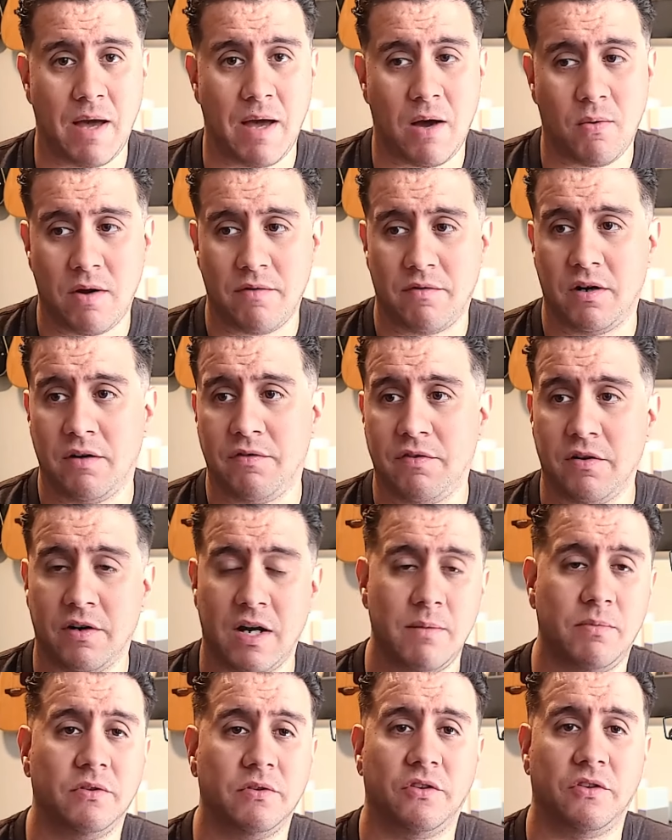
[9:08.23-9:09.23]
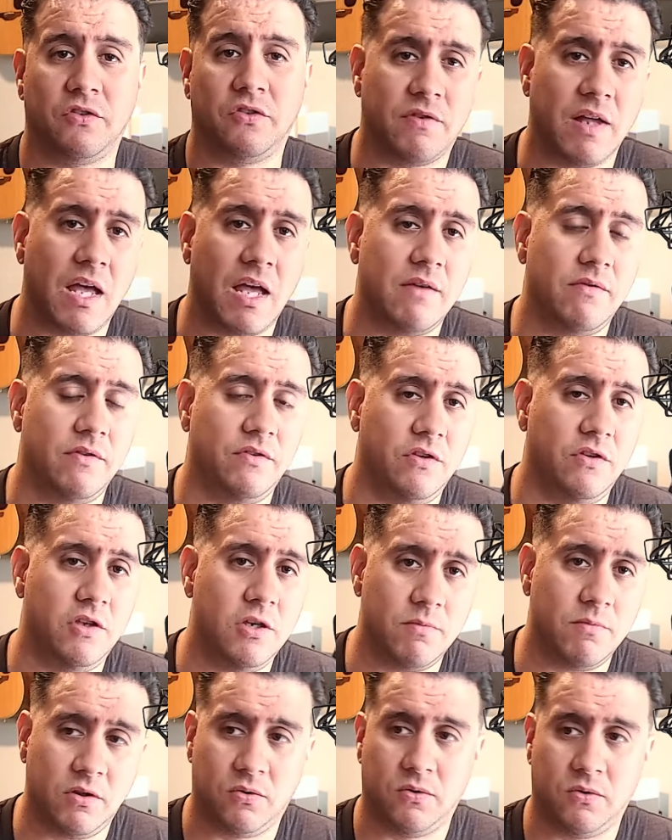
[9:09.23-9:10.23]
However, if you're able to survive as a
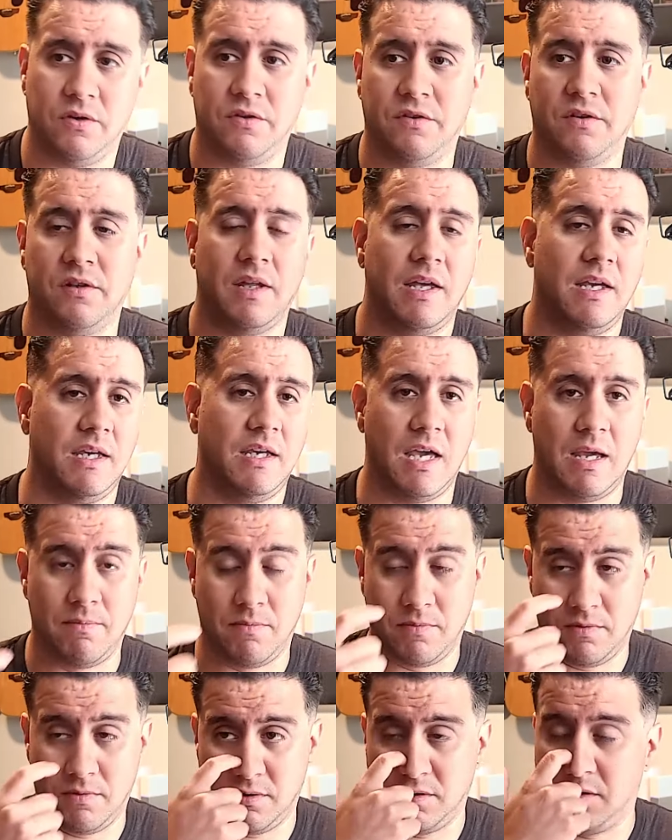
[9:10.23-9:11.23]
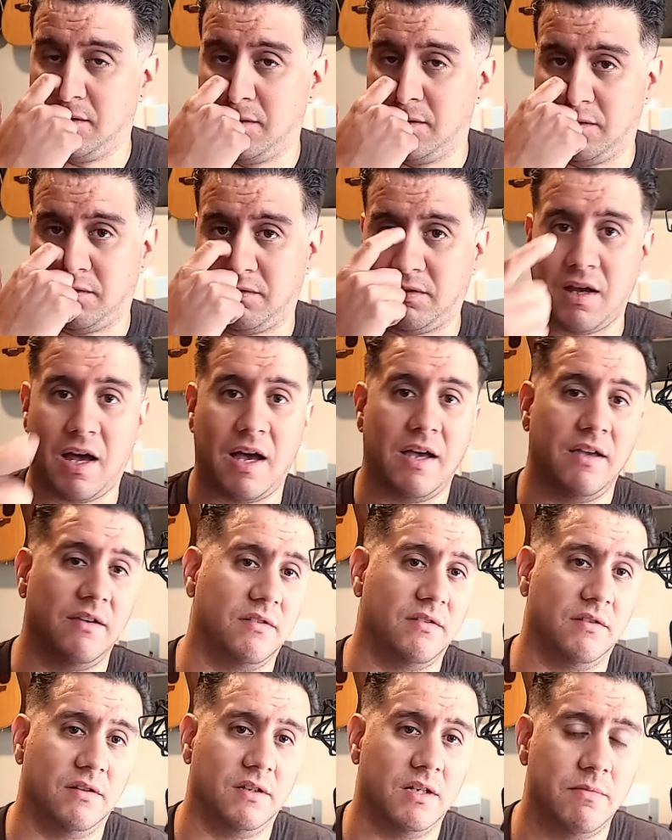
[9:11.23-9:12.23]
human towards the late game, the sky
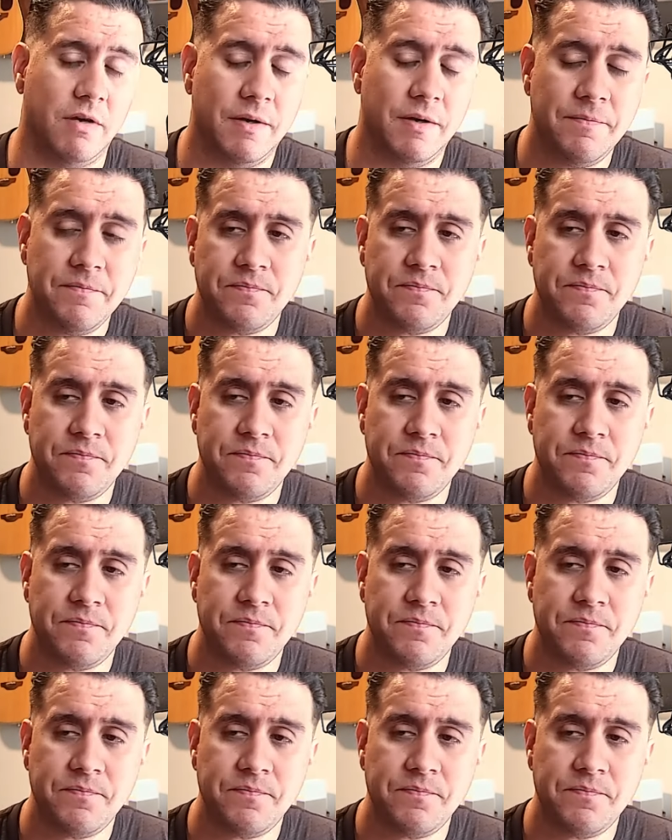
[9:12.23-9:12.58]
is the limit.